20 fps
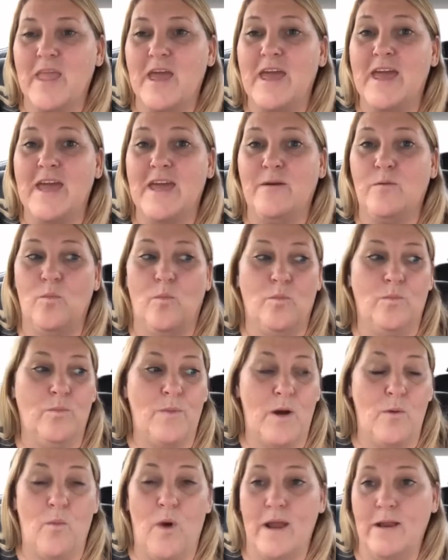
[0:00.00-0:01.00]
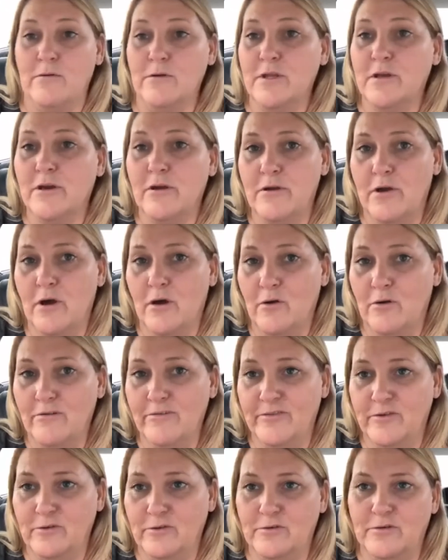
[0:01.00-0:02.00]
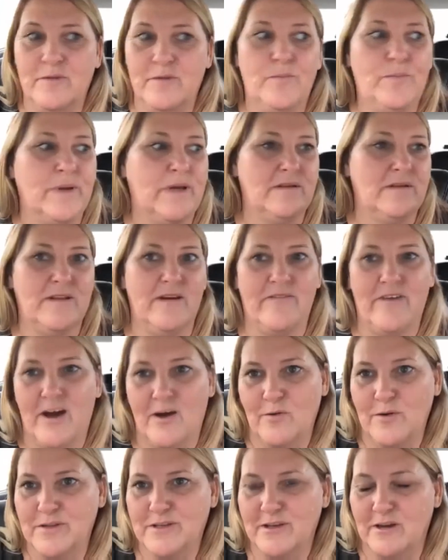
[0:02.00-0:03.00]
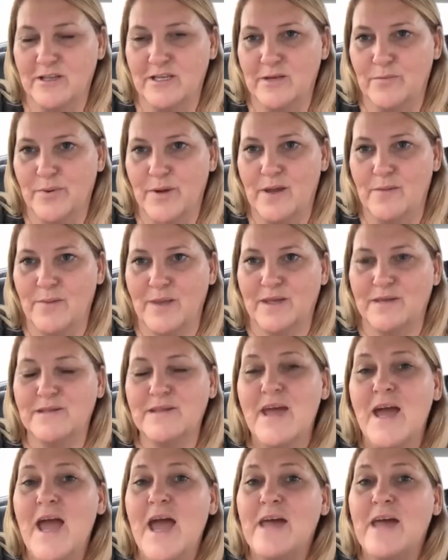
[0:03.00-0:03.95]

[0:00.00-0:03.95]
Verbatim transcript: And why don't you go to Whole Foods? Because I've always gone to Publix.